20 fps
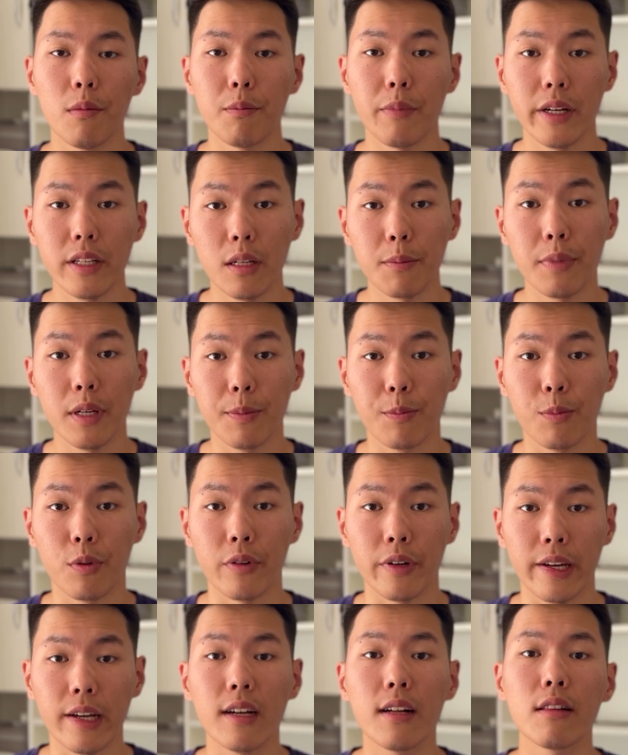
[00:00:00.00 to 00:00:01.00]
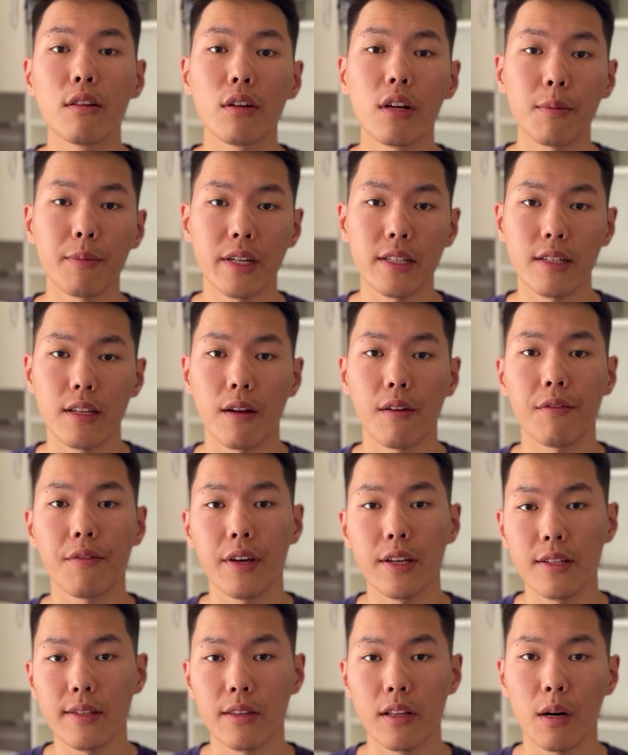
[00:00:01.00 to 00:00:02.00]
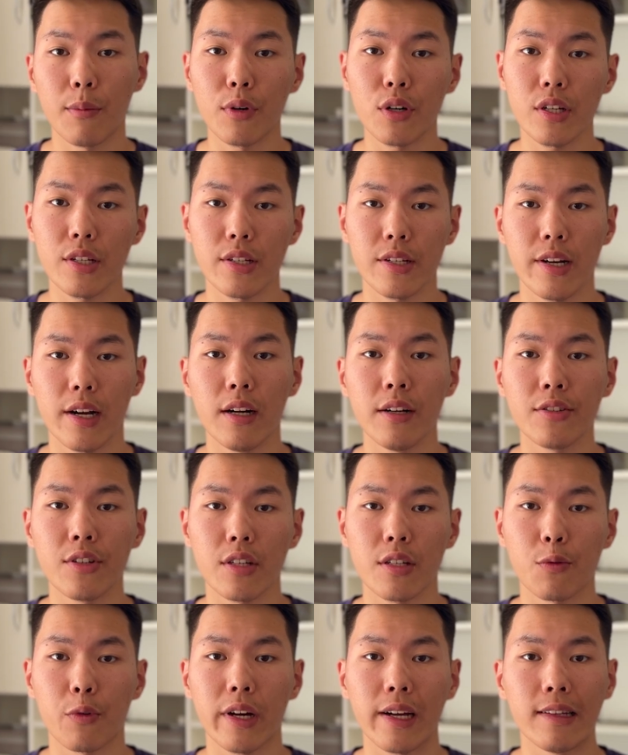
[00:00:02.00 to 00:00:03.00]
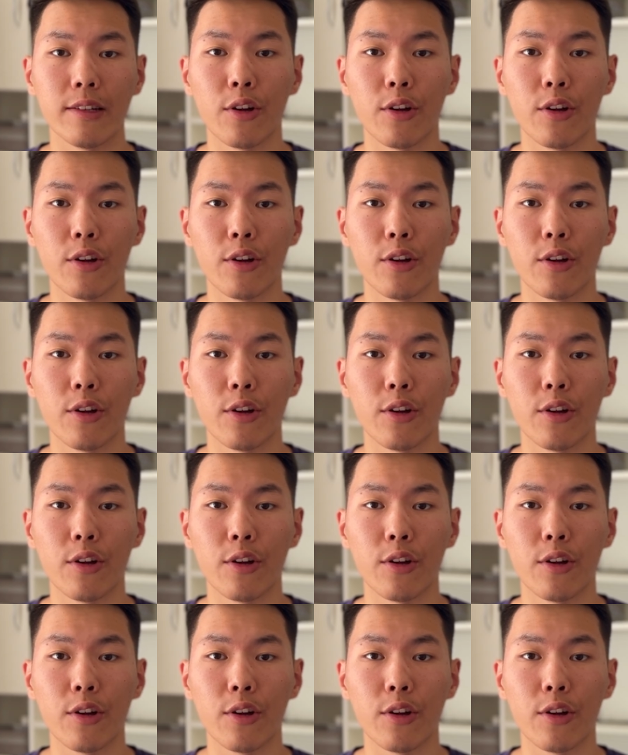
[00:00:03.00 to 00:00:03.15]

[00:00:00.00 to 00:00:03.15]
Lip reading: Many people, including myself, face numerous challenges while